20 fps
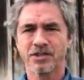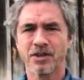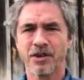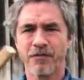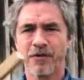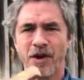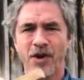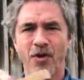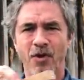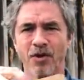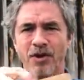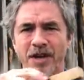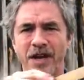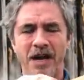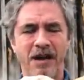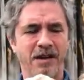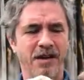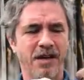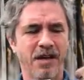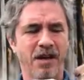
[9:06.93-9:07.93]
So if I hold it
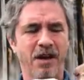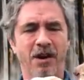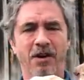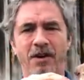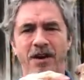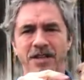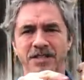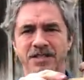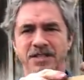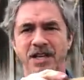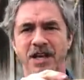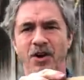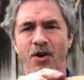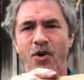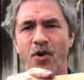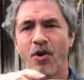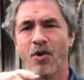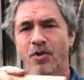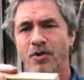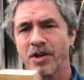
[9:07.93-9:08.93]
out here and say
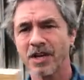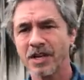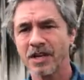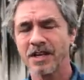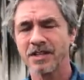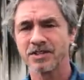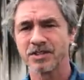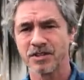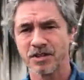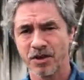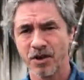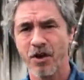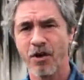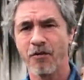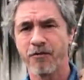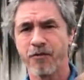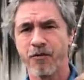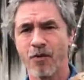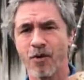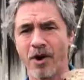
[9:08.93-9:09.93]
hold, he needs to
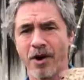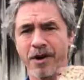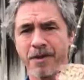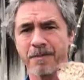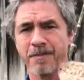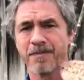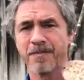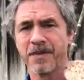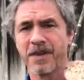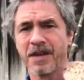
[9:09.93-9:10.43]
go for it.